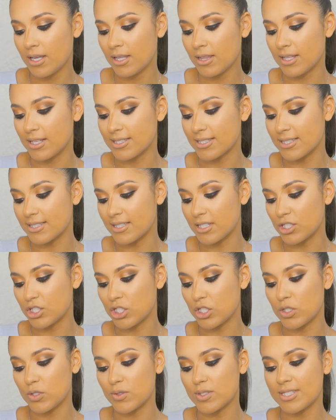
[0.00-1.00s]
This is the
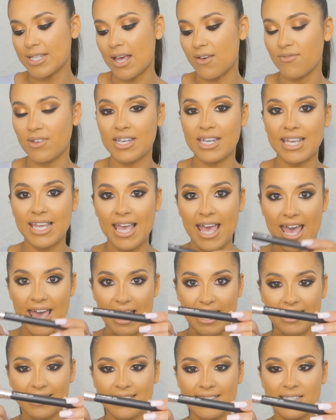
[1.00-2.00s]

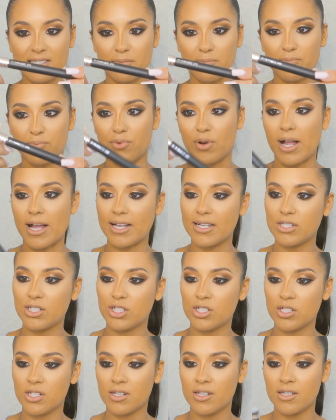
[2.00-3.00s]
270S
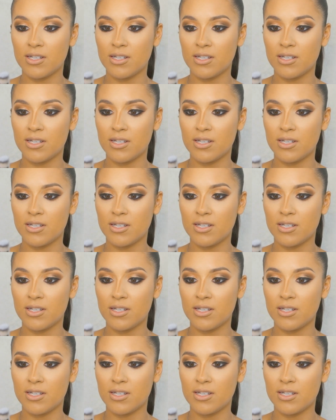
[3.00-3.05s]
brush.